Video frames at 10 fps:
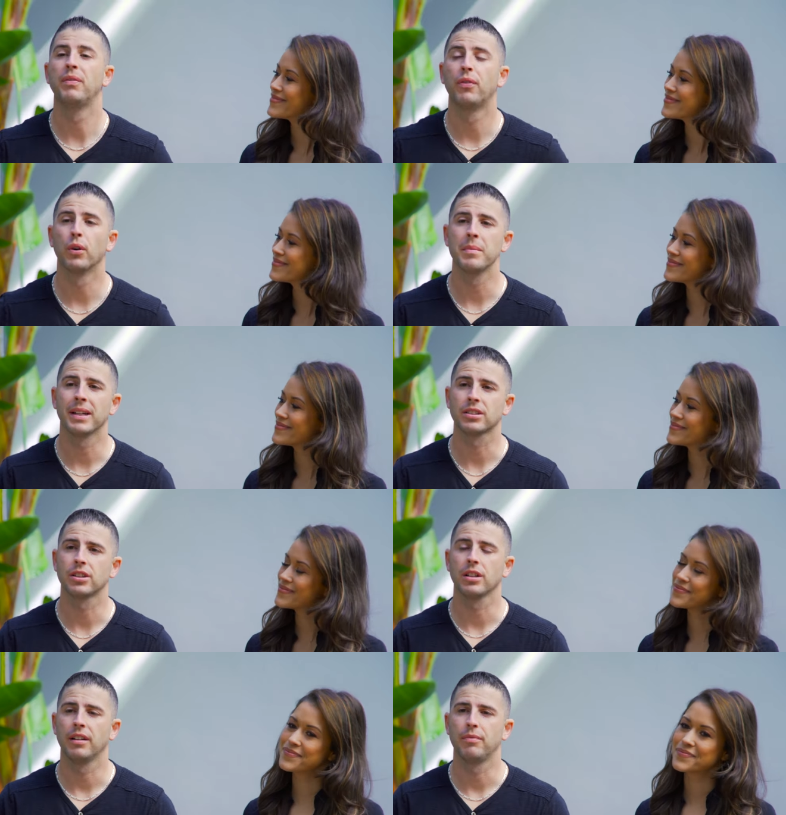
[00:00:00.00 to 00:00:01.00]
Speaker 1: Before
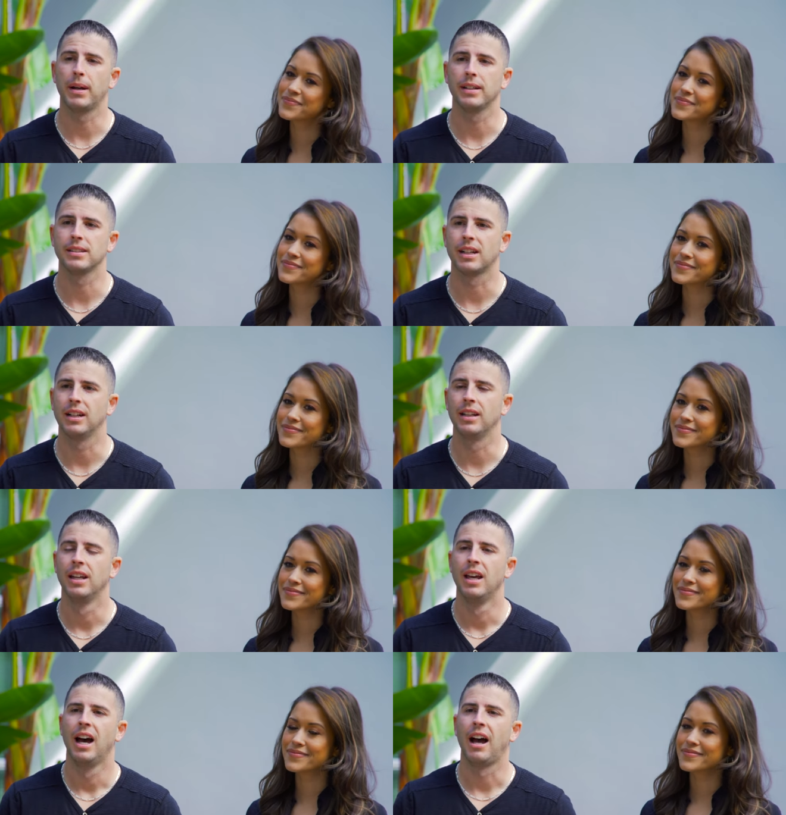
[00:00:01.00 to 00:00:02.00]
Master Life by Design,
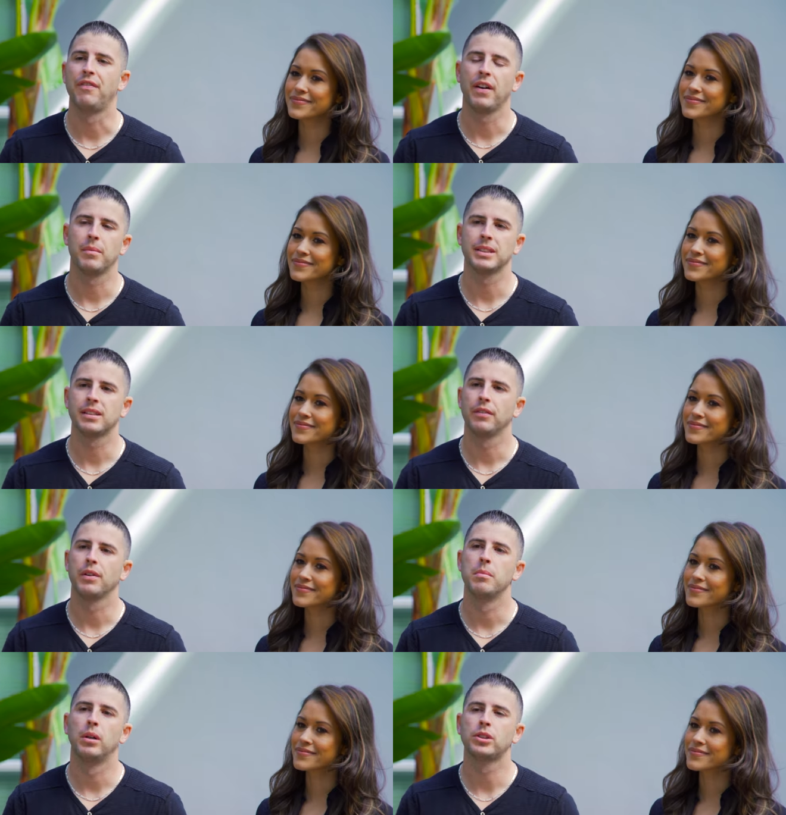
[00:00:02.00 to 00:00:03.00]
I found
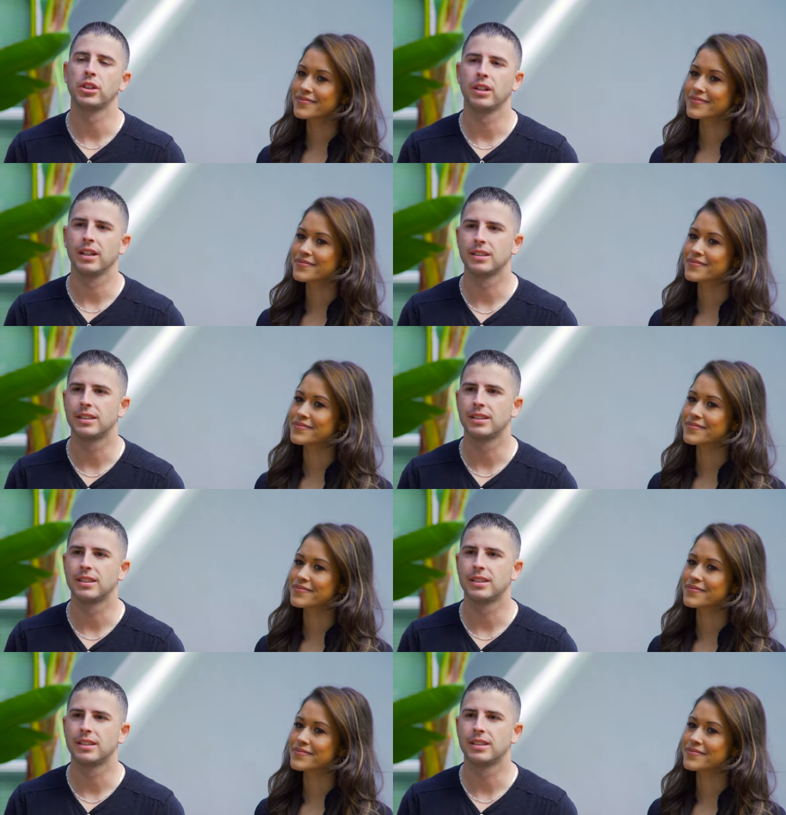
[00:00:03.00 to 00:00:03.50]
myself emotionally